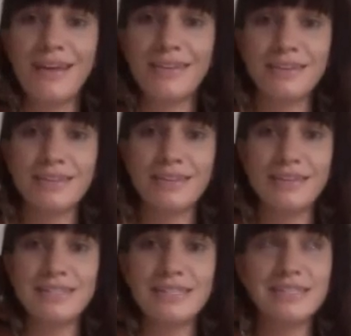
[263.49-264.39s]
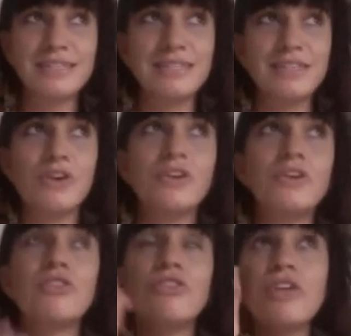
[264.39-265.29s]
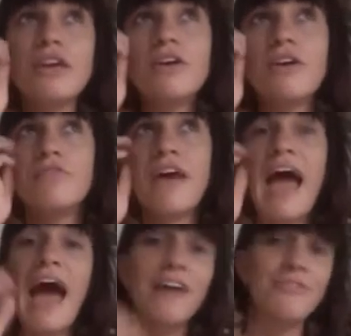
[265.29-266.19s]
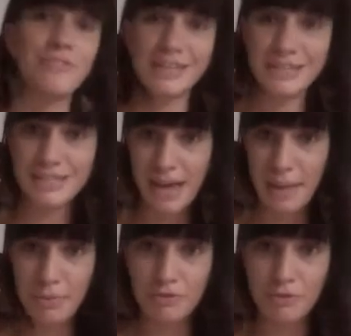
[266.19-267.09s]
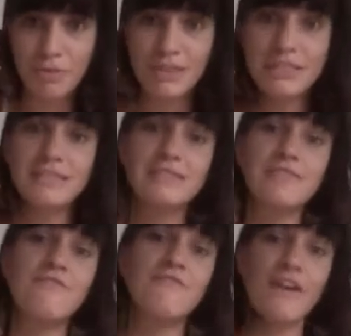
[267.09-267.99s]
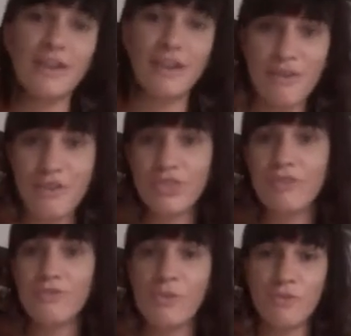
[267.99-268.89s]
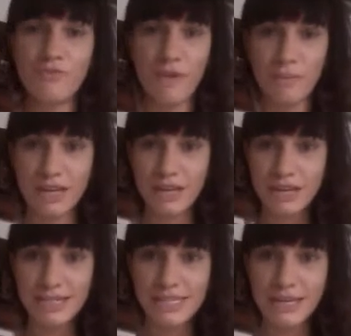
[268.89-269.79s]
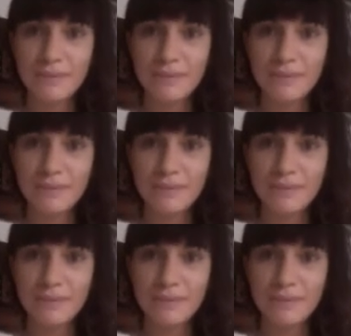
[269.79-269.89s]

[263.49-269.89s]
And this is, you can think of African type of women. This is a very earthy form of femininity.